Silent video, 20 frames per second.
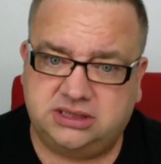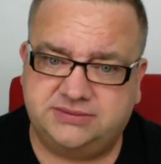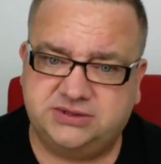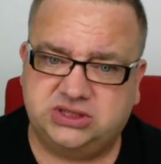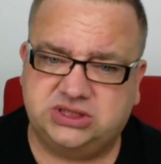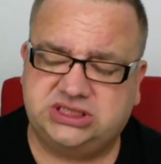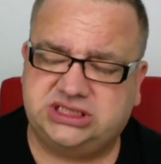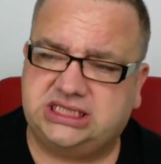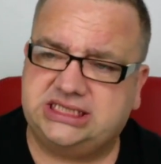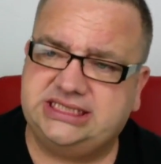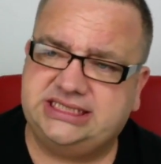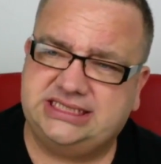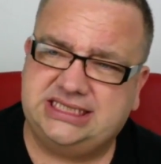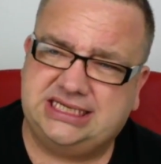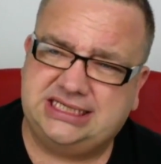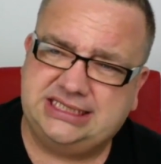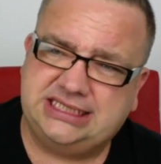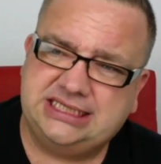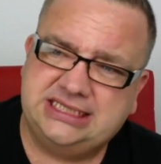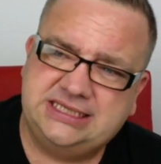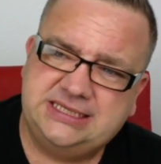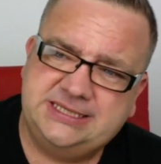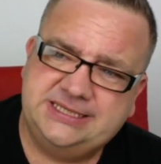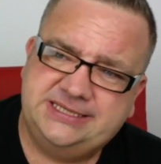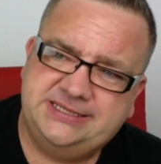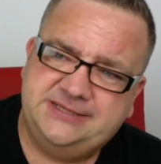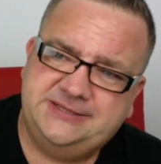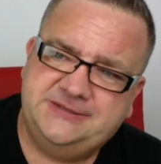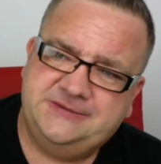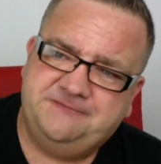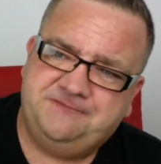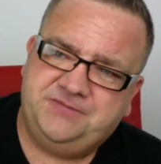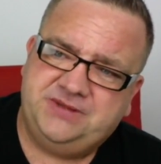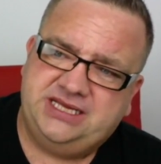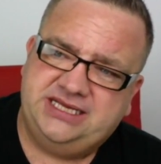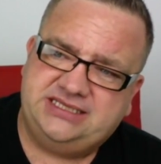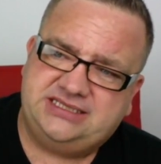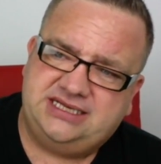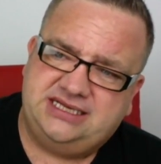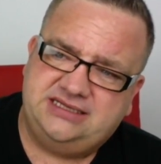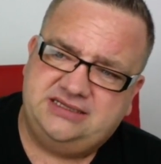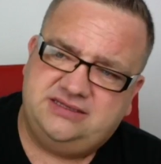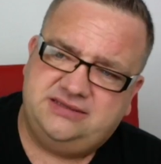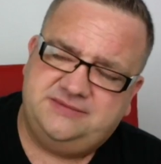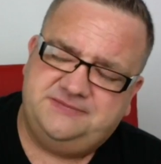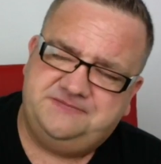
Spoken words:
I'm just saying, the